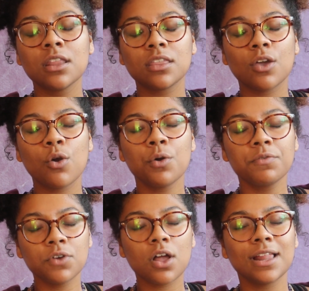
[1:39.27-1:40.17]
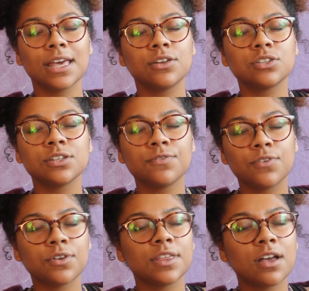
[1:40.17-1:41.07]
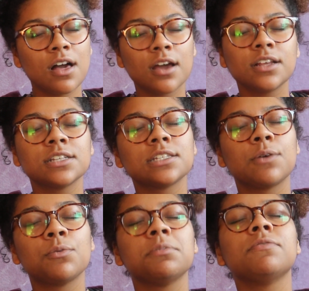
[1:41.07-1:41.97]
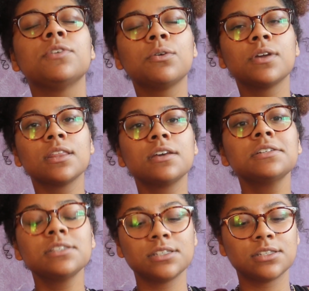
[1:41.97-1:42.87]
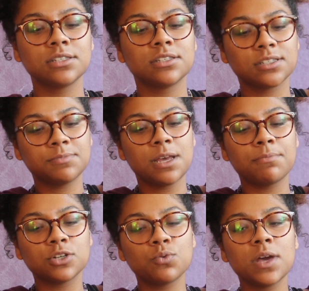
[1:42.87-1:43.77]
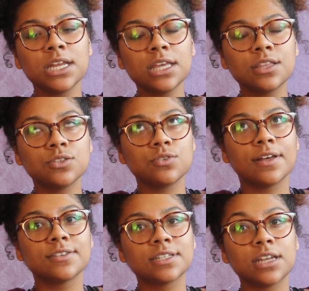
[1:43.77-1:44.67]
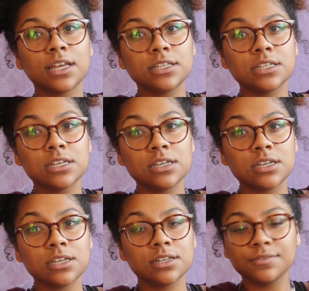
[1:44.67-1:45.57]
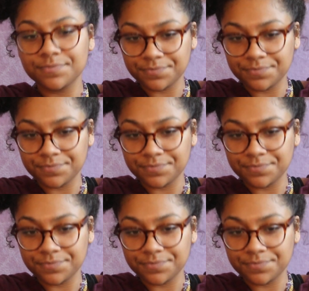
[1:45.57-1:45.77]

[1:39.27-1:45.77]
The overall energy for the audience that will be viewing this, September 20th, 2019.